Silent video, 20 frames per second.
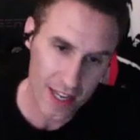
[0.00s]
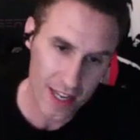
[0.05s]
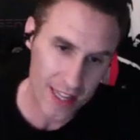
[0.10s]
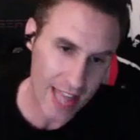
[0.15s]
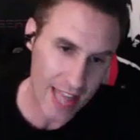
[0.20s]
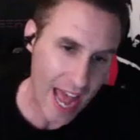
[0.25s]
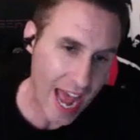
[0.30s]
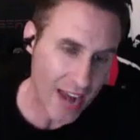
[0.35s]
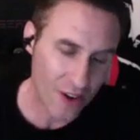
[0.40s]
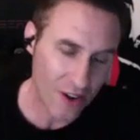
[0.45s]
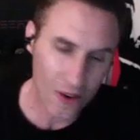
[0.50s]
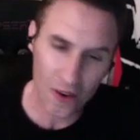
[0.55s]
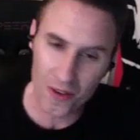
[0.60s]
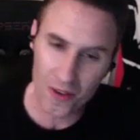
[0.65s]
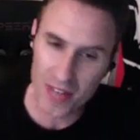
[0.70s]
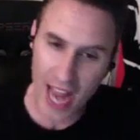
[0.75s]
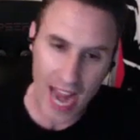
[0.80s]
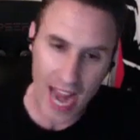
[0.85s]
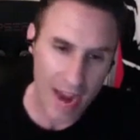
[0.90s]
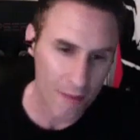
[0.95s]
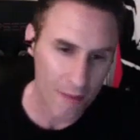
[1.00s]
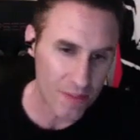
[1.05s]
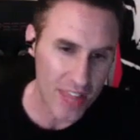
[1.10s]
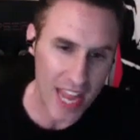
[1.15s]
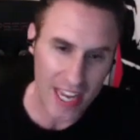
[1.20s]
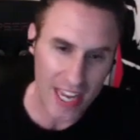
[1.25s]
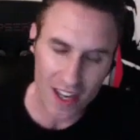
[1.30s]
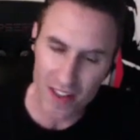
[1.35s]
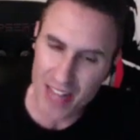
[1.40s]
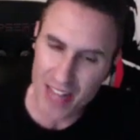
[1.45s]
That whole damn
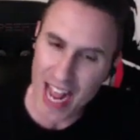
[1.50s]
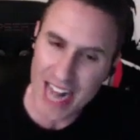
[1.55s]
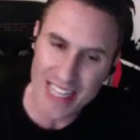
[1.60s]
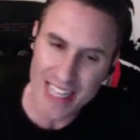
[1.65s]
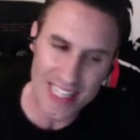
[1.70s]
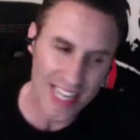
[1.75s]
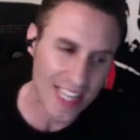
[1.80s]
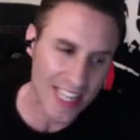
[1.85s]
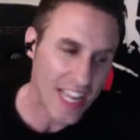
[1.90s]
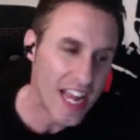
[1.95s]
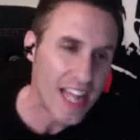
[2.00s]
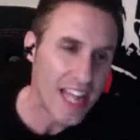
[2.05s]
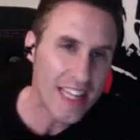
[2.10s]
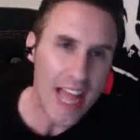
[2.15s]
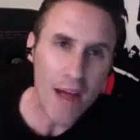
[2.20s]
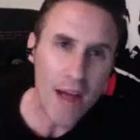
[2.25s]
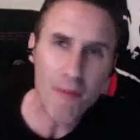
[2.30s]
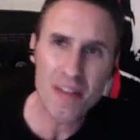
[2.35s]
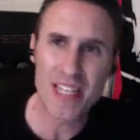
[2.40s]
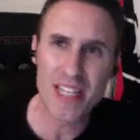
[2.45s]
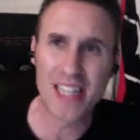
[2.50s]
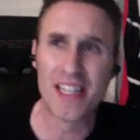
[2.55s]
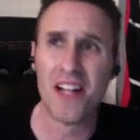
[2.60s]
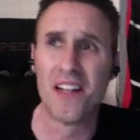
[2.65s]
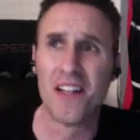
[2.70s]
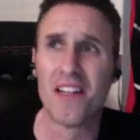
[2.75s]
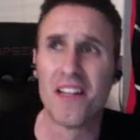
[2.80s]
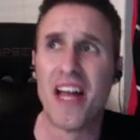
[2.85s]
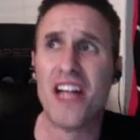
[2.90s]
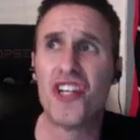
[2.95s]
thing, that's like, that was like the
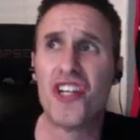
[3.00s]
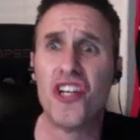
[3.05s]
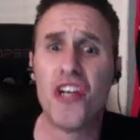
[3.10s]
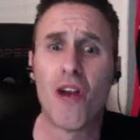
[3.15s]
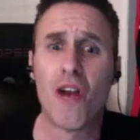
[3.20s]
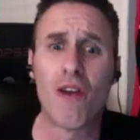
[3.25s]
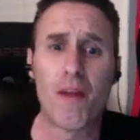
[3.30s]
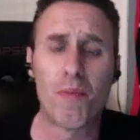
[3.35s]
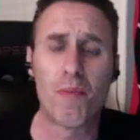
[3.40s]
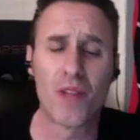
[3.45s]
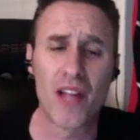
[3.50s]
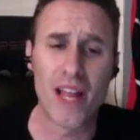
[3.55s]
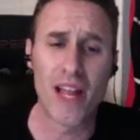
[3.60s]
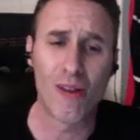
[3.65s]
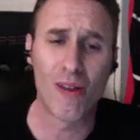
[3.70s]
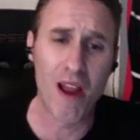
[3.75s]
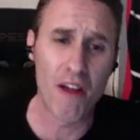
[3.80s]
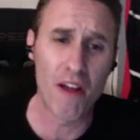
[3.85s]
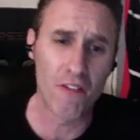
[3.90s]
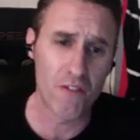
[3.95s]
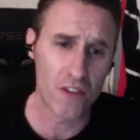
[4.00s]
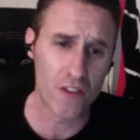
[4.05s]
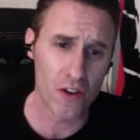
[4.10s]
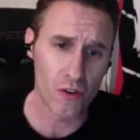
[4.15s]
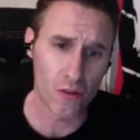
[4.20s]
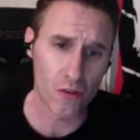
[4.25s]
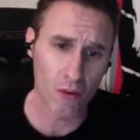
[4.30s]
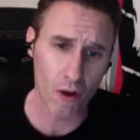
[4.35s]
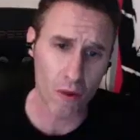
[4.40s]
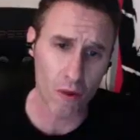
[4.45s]
legendary playground
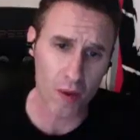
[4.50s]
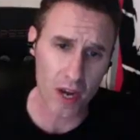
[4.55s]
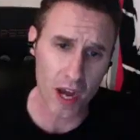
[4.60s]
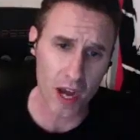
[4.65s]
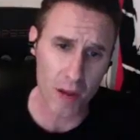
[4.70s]
feud growing up.